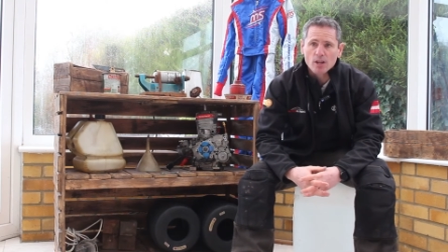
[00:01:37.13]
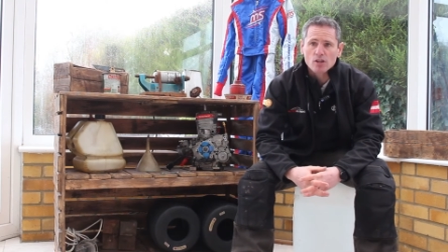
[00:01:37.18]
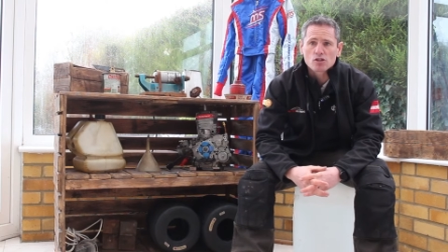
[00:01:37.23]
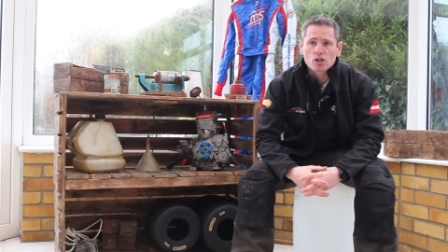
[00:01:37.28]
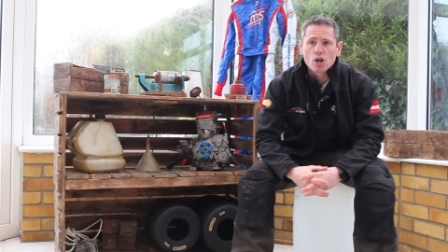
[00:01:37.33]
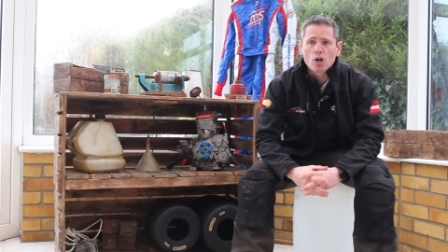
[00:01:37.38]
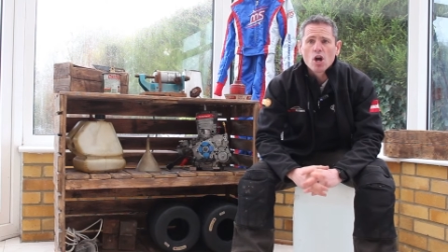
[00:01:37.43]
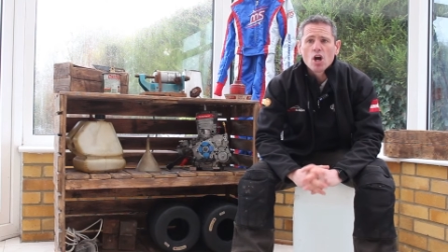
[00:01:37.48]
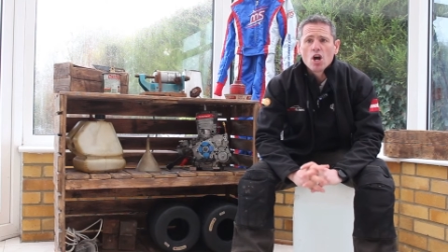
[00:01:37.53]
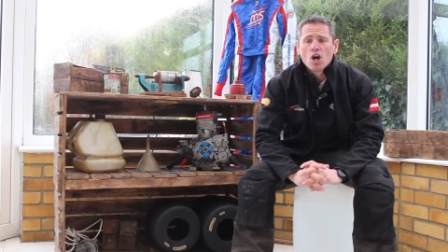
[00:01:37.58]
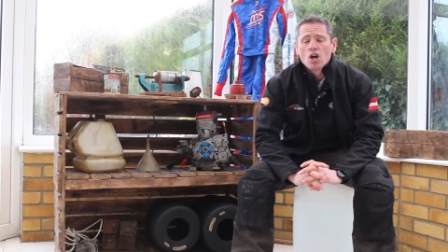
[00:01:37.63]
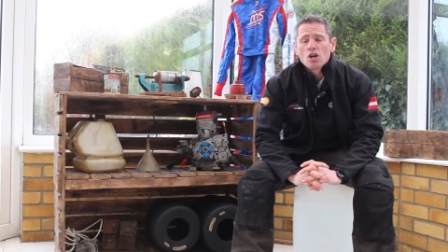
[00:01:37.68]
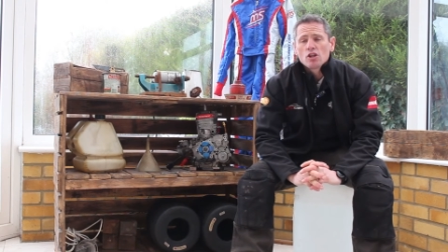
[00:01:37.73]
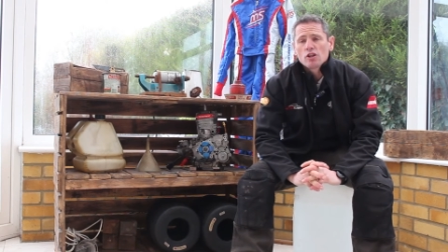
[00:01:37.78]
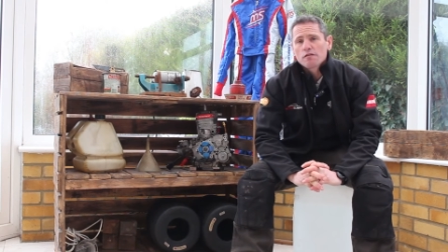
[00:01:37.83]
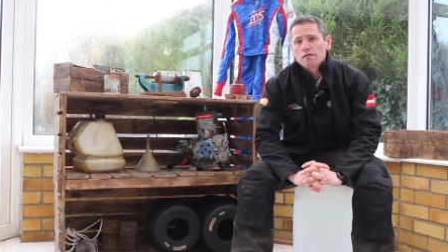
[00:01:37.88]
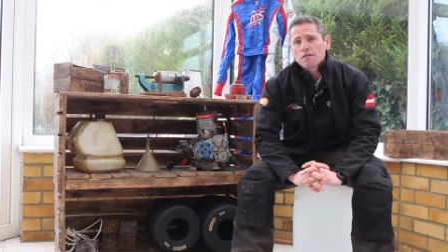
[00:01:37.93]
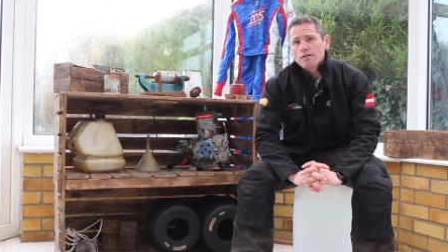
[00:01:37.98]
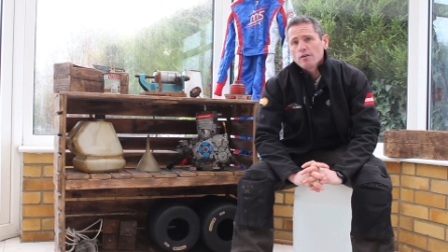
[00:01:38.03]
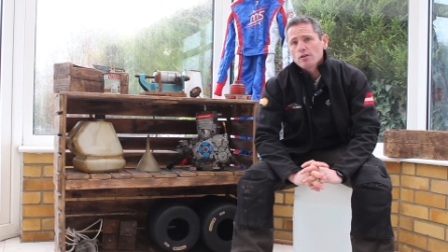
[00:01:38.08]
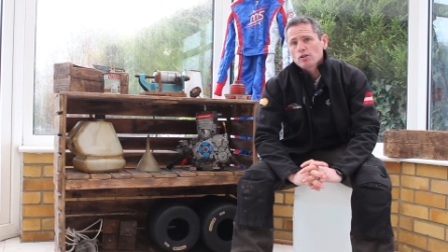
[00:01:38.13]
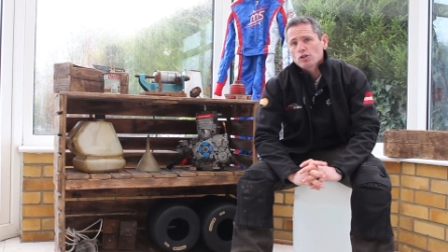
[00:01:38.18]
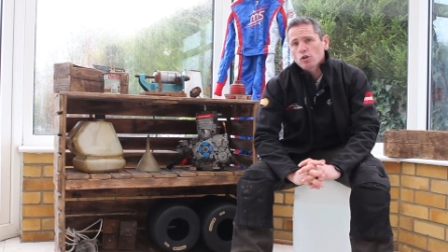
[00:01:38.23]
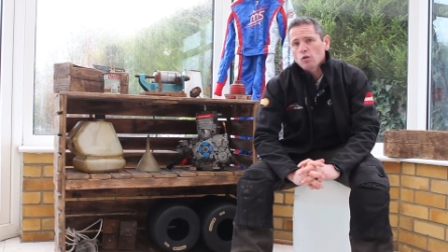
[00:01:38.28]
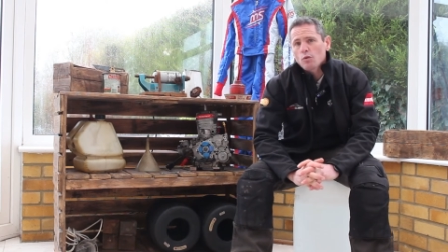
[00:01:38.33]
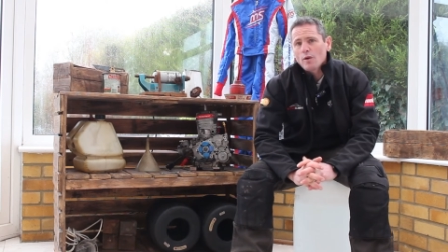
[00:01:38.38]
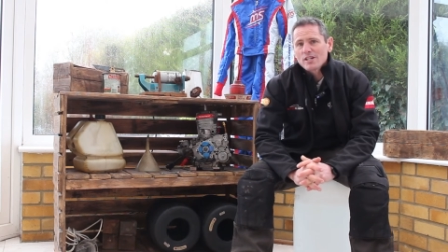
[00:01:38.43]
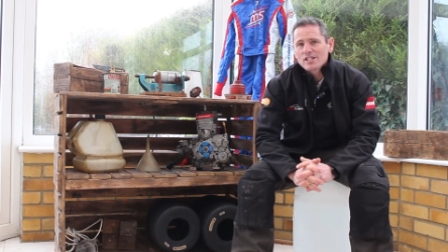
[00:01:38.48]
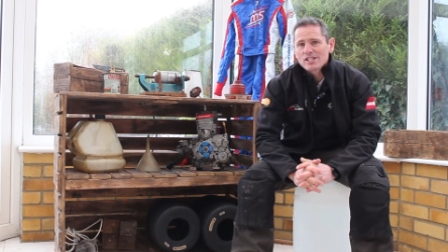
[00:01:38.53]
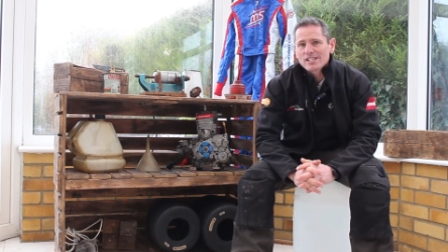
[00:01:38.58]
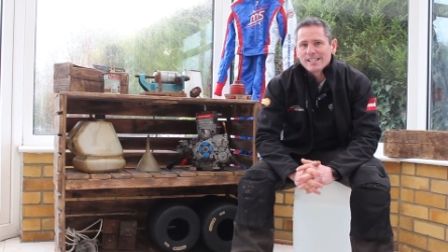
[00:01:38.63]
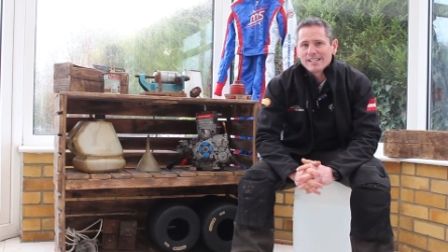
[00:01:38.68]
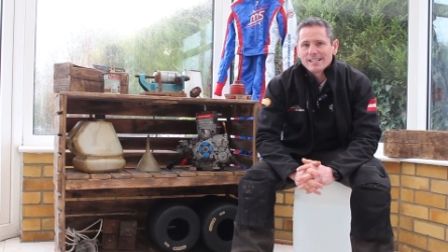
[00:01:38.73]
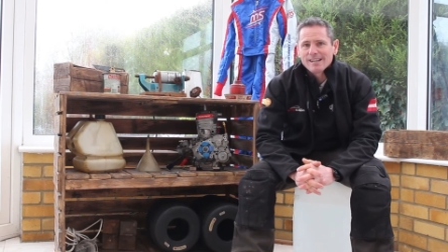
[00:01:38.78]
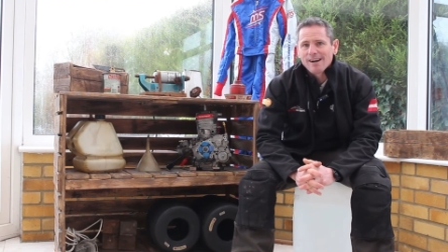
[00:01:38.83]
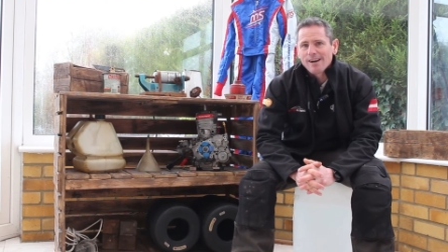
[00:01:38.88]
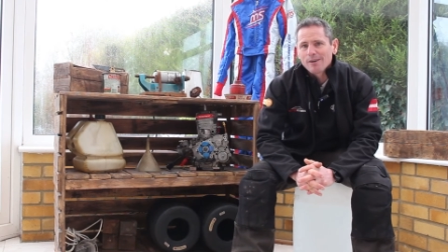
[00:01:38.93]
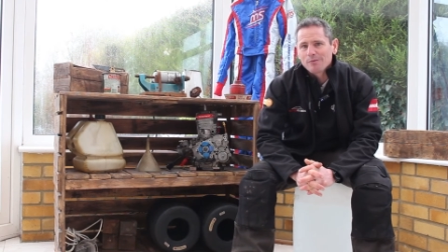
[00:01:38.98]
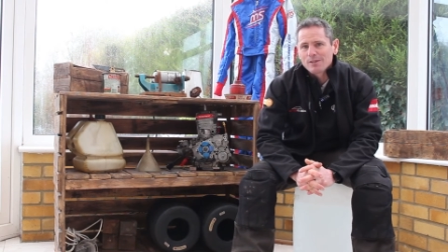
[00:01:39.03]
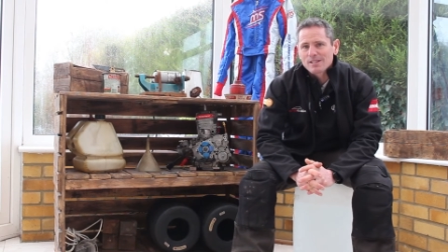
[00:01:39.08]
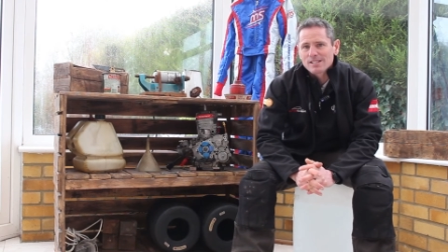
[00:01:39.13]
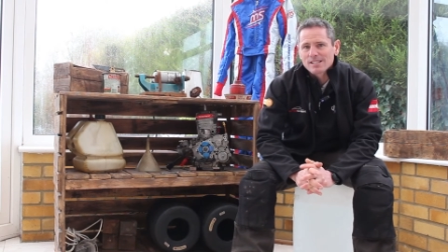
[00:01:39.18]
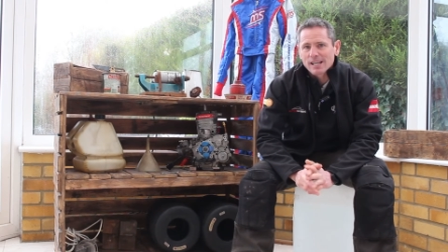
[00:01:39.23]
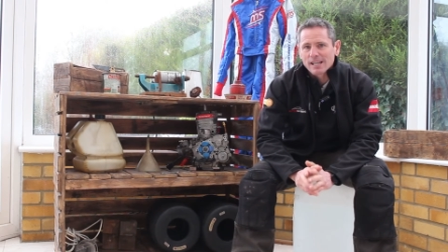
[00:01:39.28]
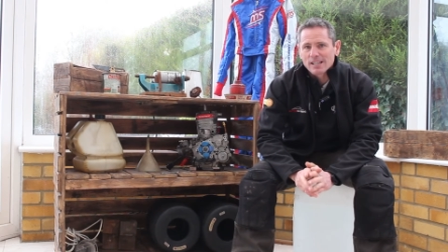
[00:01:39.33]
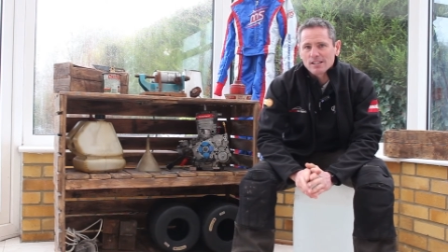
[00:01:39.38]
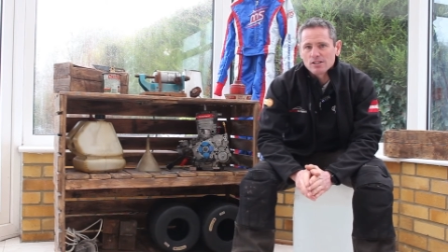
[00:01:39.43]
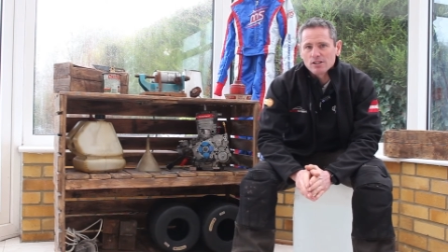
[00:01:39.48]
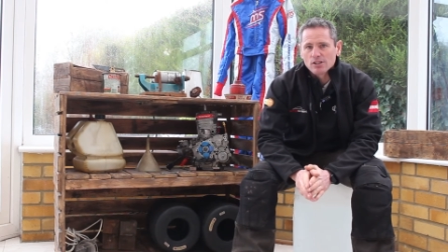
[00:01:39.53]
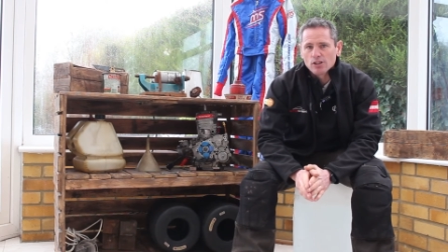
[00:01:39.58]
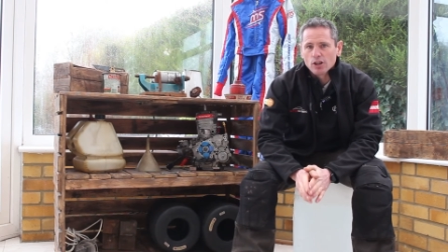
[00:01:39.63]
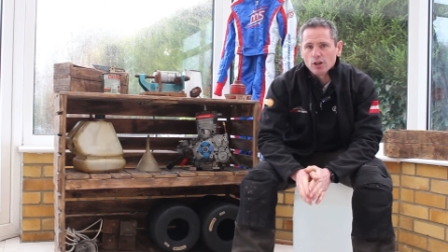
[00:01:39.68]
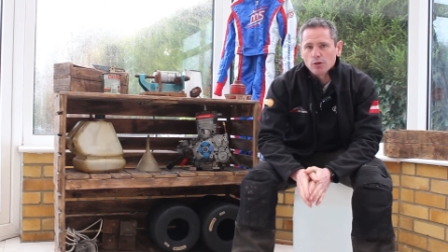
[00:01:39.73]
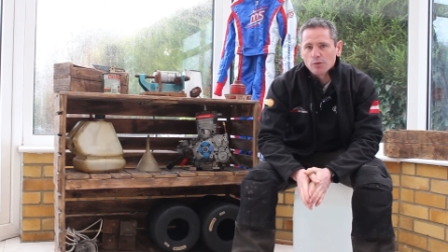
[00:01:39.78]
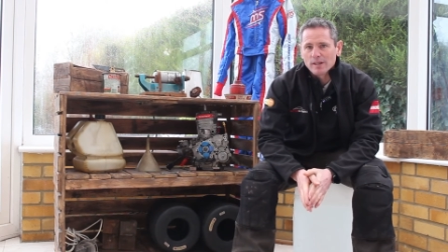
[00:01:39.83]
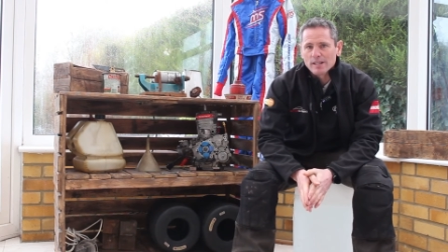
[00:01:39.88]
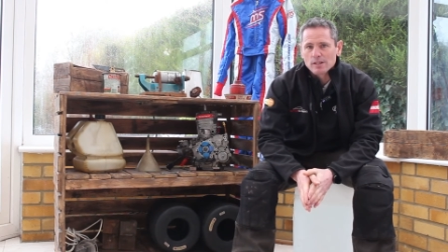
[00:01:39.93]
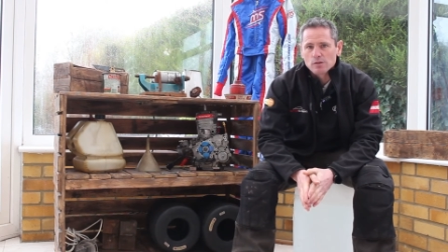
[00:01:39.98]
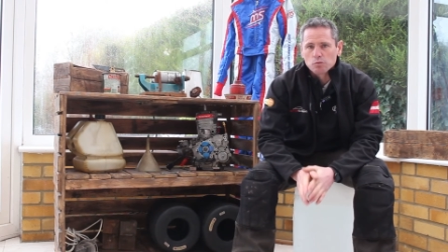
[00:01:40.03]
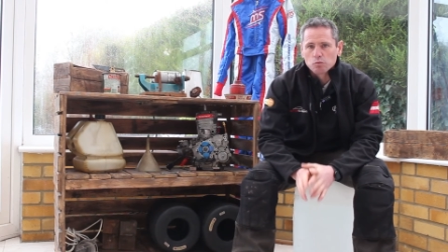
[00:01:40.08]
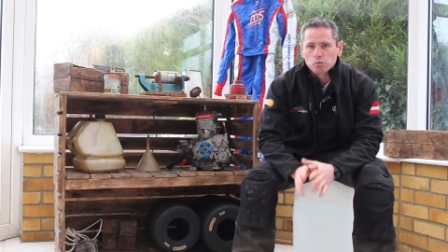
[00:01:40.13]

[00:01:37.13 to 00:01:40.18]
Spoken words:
So the first question I would say to you is,